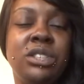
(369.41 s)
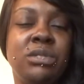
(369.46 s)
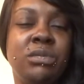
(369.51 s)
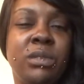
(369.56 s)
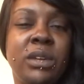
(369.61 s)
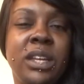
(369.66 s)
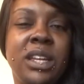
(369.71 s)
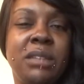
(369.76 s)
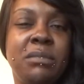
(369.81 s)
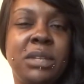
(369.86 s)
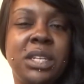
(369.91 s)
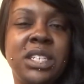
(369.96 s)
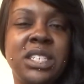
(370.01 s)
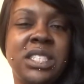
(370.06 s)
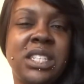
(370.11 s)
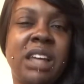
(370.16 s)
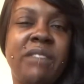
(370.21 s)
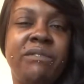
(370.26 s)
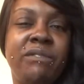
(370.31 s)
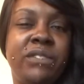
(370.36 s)
doing
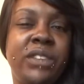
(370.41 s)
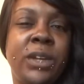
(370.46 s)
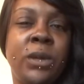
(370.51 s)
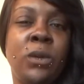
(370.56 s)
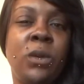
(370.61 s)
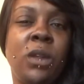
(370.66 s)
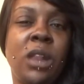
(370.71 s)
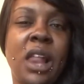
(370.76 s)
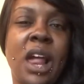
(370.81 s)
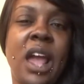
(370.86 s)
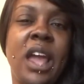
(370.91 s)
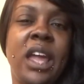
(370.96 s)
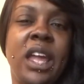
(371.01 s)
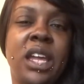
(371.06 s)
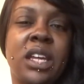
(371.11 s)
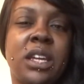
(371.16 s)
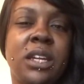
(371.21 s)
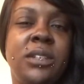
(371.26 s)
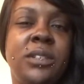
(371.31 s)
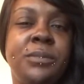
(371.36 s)
because I feel
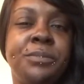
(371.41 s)
like